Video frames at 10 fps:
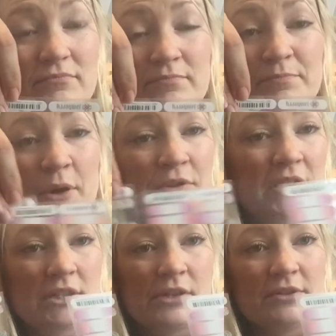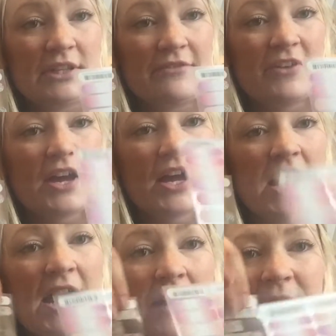Both exclusive.
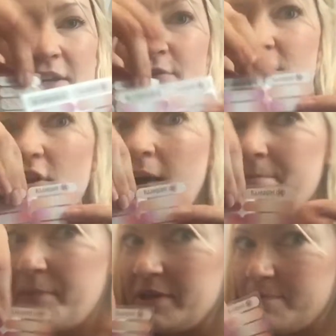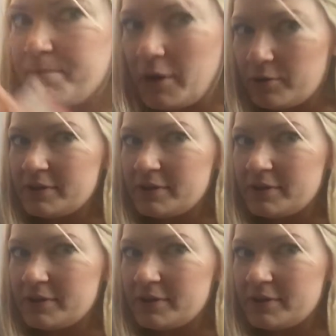They used to not be both